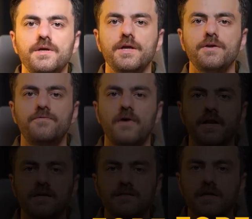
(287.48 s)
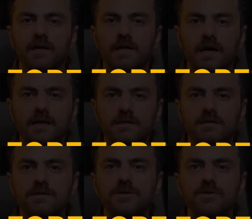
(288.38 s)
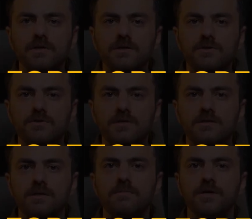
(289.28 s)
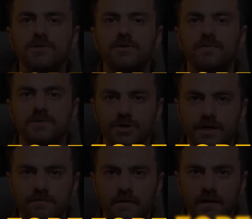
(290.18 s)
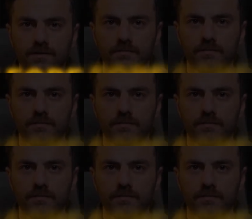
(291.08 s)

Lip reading: In Forex, a lot is the unit used to measure trade value.